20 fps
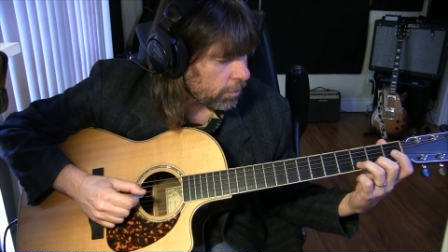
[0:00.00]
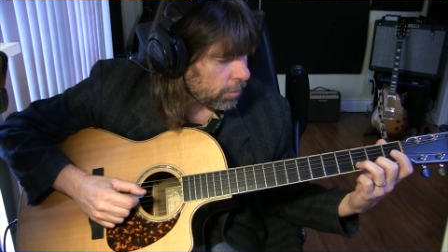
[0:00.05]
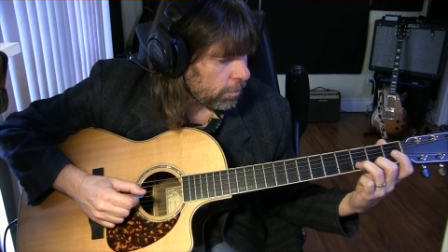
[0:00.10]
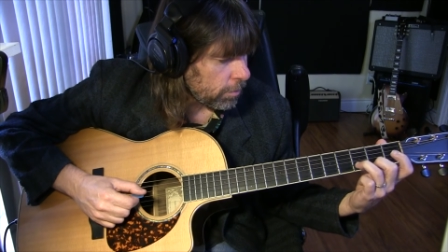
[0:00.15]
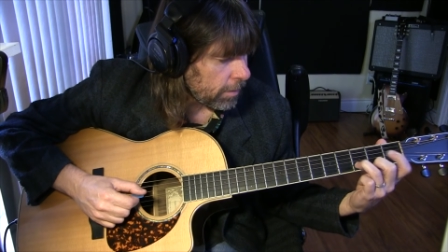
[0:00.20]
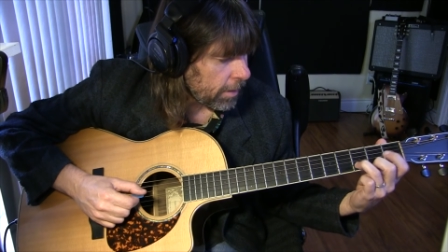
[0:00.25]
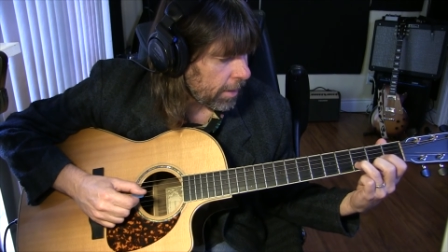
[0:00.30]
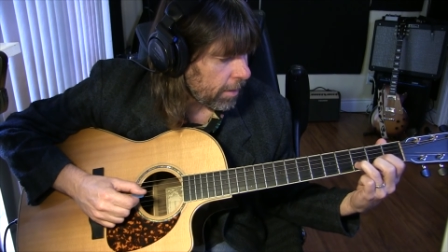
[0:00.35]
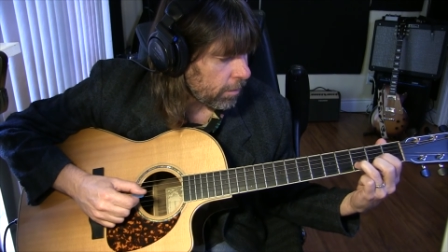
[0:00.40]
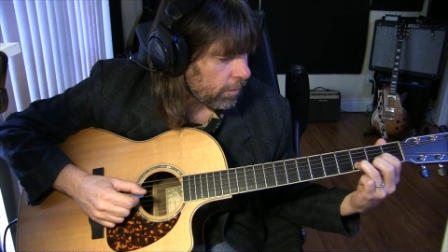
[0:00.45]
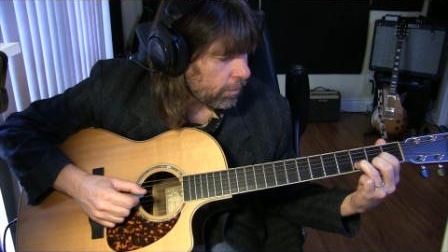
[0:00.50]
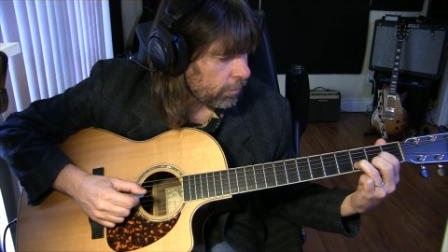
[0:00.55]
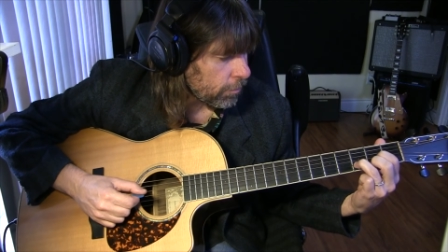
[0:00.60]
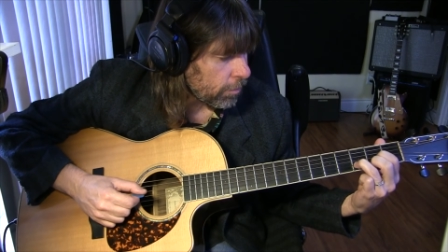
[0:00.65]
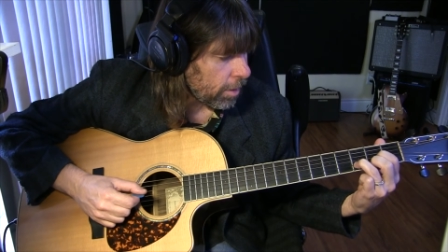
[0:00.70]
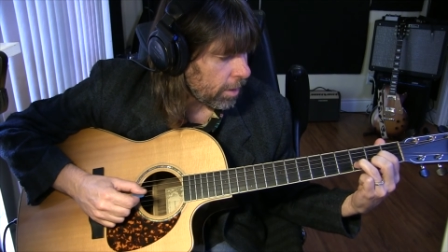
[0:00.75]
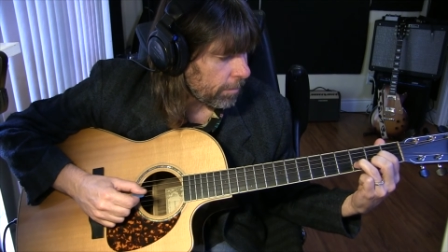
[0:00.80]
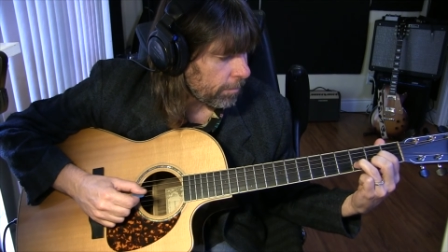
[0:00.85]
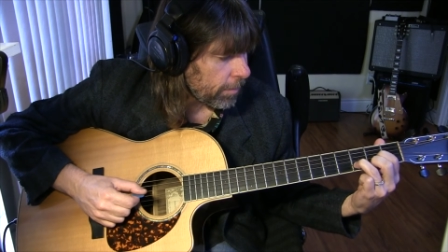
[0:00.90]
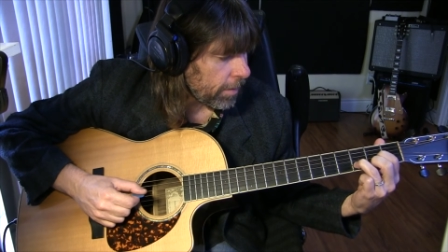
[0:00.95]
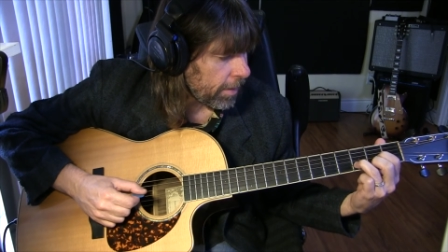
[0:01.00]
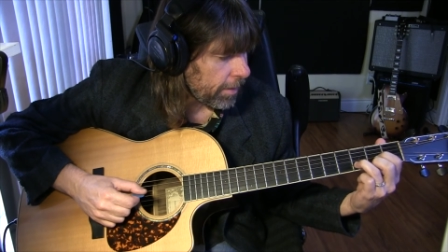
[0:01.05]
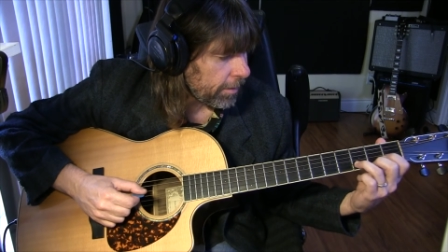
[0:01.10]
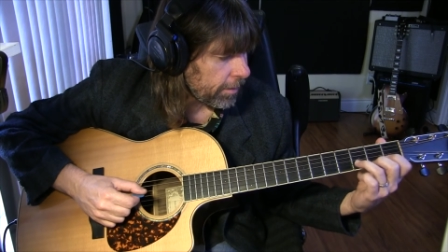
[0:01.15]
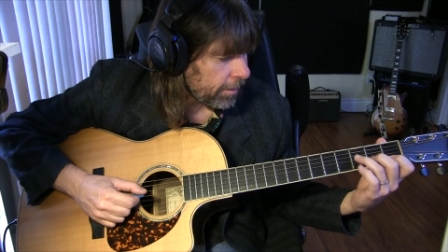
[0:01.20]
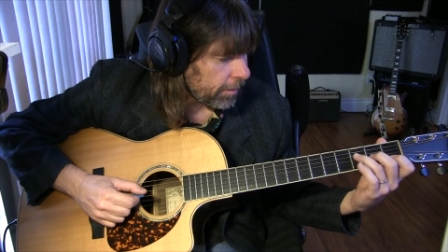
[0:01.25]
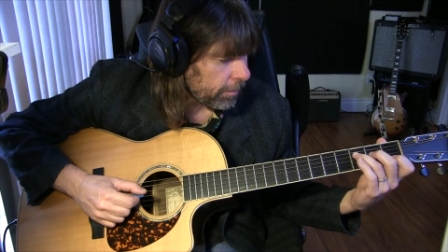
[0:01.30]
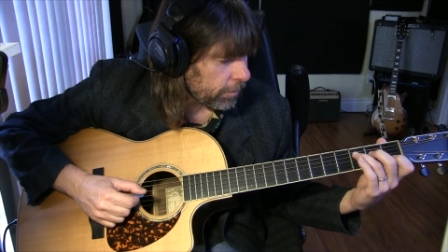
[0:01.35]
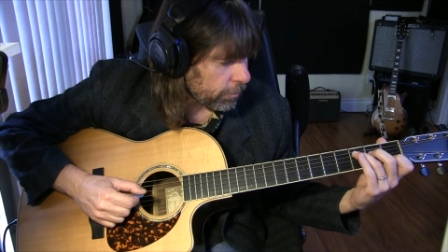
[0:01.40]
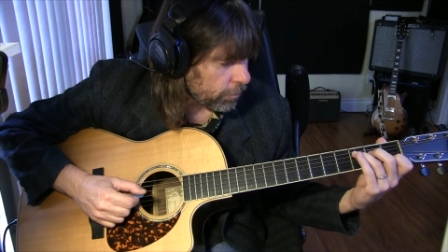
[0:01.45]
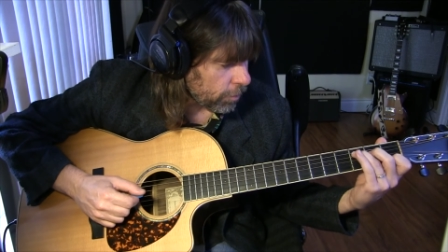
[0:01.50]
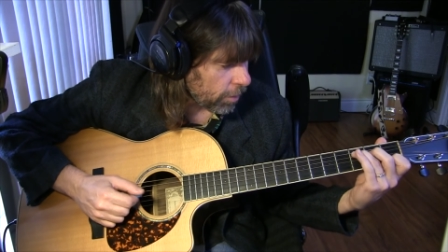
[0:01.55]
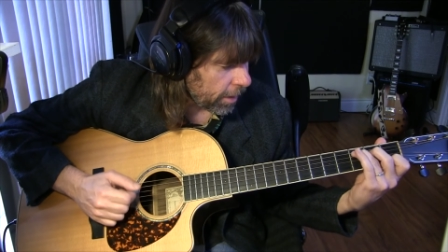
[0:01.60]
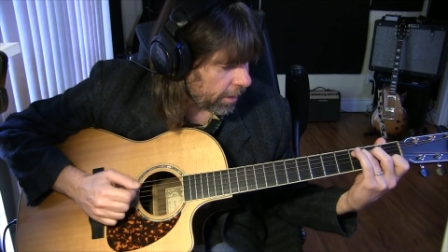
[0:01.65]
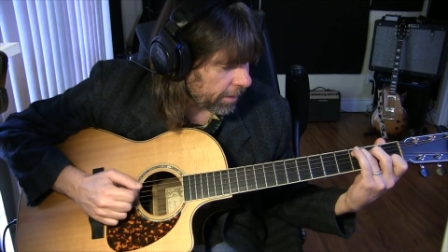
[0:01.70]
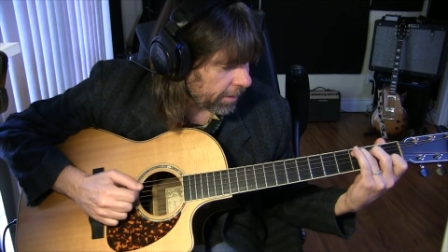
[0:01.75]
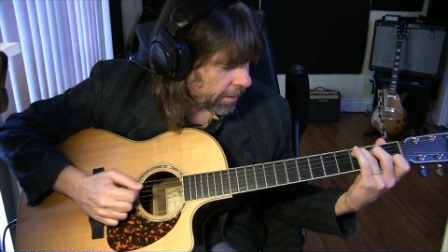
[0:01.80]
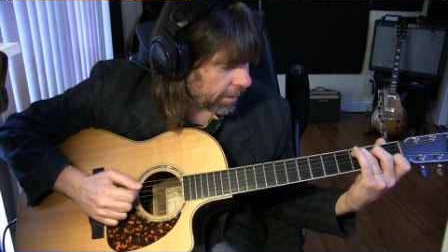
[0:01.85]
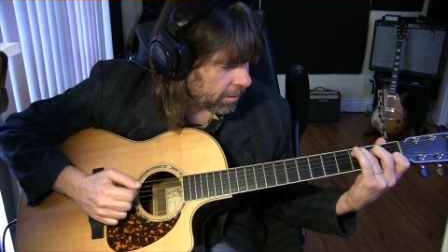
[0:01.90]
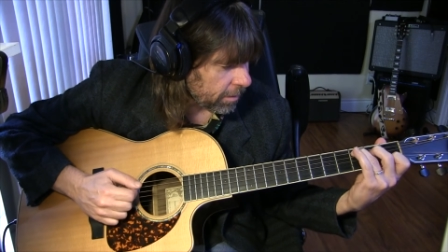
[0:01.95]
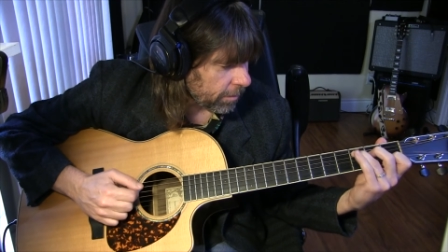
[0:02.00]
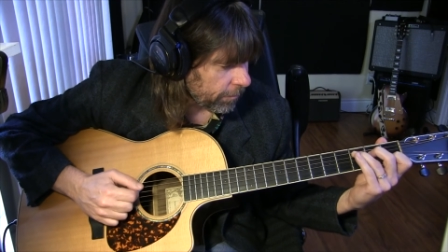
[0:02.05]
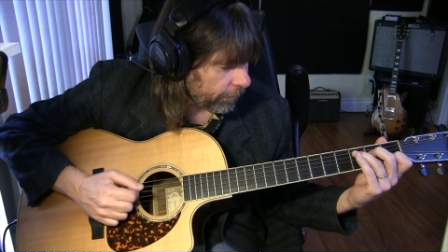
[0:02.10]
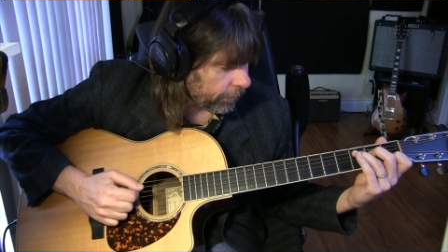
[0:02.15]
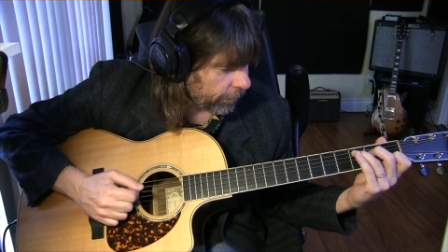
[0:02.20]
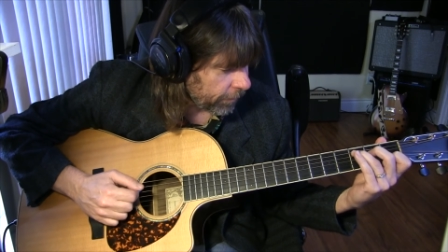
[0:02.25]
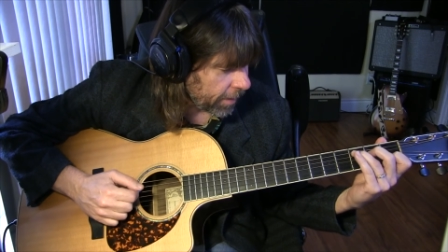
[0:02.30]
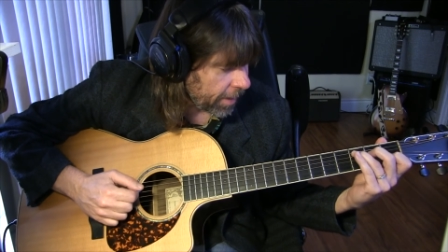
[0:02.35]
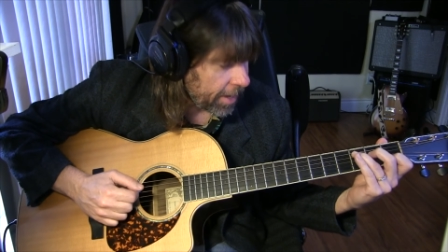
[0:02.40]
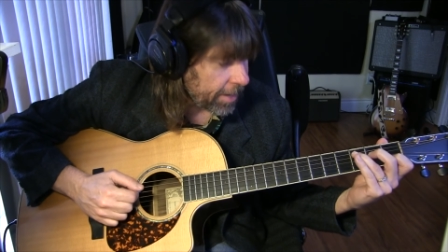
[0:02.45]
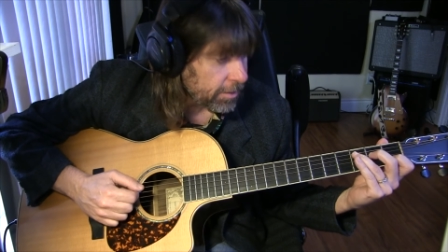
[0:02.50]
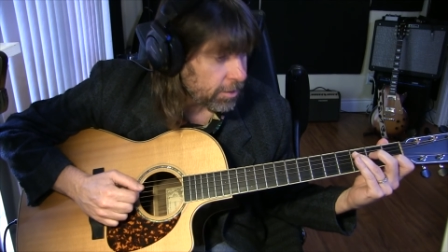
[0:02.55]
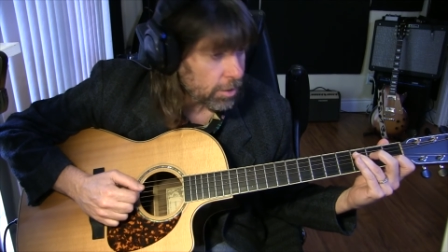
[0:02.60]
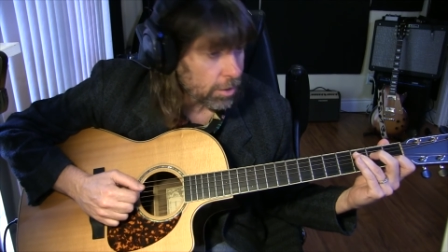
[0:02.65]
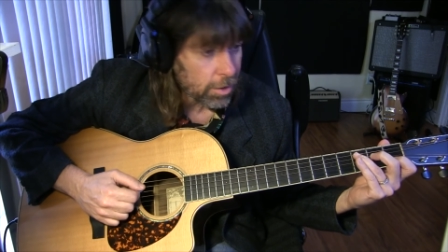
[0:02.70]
2 down and drop that in, and try to get them fast.